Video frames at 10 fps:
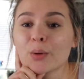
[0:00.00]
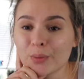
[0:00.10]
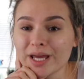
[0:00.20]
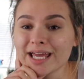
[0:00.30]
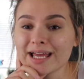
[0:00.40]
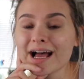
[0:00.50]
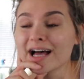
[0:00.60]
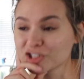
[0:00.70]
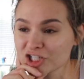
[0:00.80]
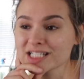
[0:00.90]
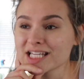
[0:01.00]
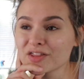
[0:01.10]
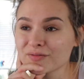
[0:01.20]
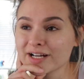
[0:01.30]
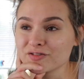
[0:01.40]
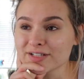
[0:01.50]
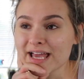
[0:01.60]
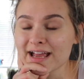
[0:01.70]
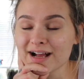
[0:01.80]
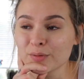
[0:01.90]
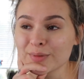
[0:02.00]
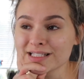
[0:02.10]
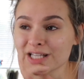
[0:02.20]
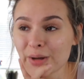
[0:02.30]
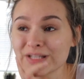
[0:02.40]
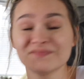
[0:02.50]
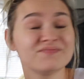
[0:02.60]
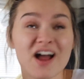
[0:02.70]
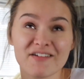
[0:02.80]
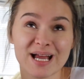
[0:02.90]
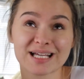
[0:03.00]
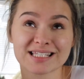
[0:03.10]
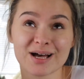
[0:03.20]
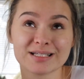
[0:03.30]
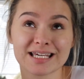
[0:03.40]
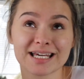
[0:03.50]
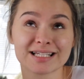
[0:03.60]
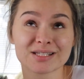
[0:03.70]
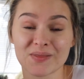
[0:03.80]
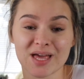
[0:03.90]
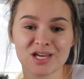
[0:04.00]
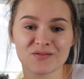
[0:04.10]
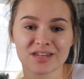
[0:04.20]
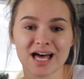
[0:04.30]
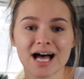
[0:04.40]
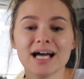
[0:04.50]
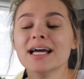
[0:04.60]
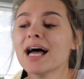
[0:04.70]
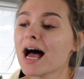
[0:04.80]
We just hit 300k a couple of weeks ago, and it's very exciting, so thank you for that.